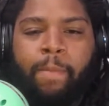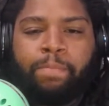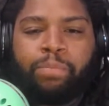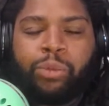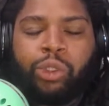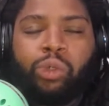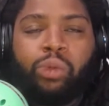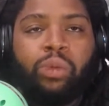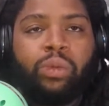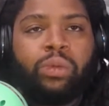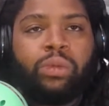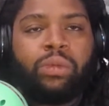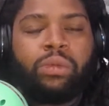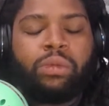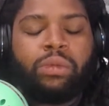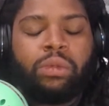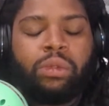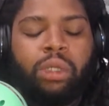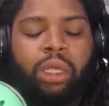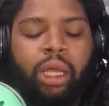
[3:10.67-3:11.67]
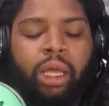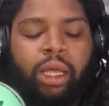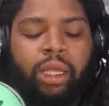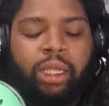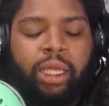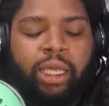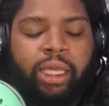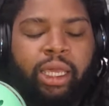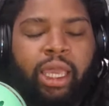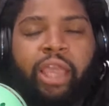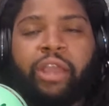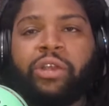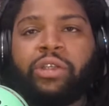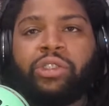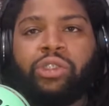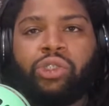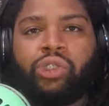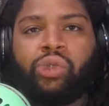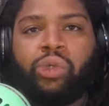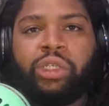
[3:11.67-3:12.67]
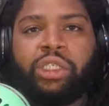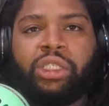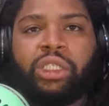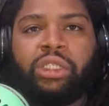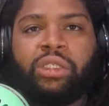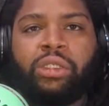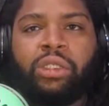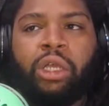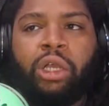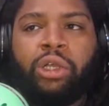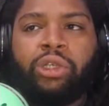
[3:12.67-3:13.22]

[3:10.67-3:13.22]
do like character choices.